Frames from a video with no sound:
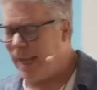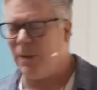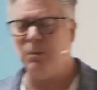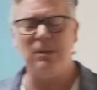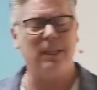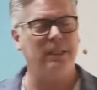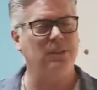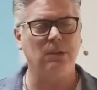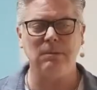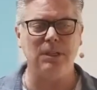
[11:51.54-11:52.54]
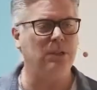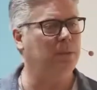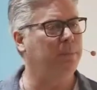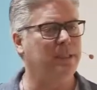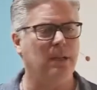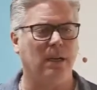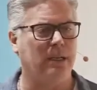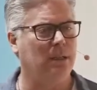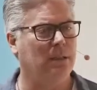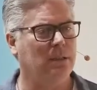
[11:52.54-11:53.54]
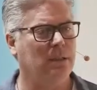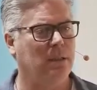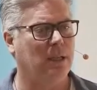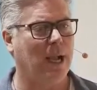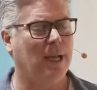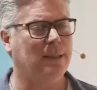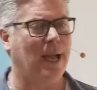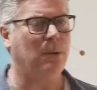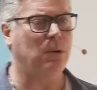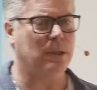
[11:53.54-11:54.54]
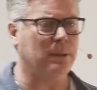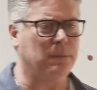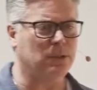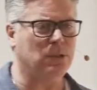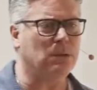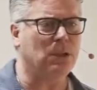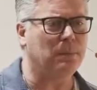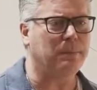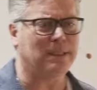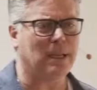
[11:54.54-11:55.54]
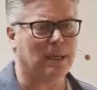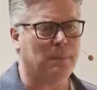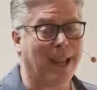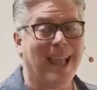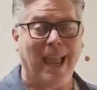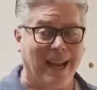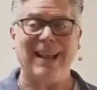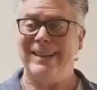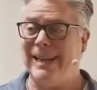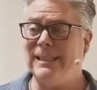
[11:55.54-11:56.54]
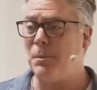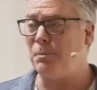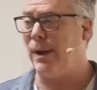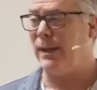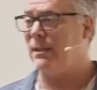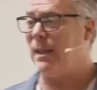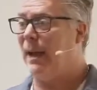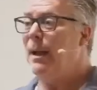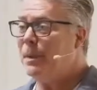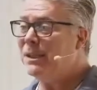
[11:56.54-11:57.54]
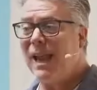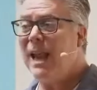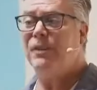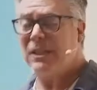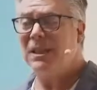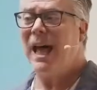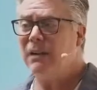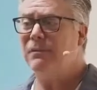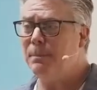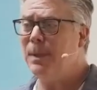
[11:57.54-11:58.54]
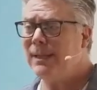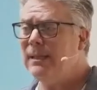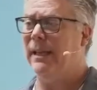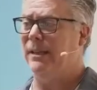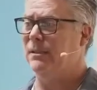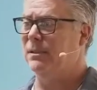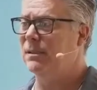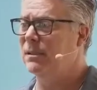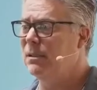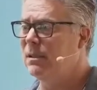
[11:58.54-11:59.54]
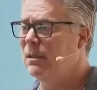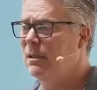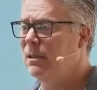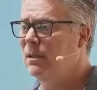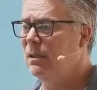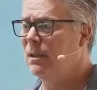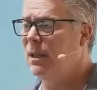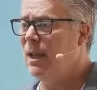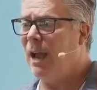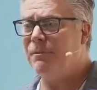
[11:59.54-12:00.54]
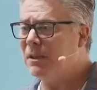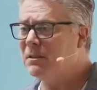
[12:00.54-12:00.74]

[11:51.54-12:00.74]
thy will that is only good be done. God, thy will that is only good be done in me. And I need to pray it a lot because I have a lot of opinions. I have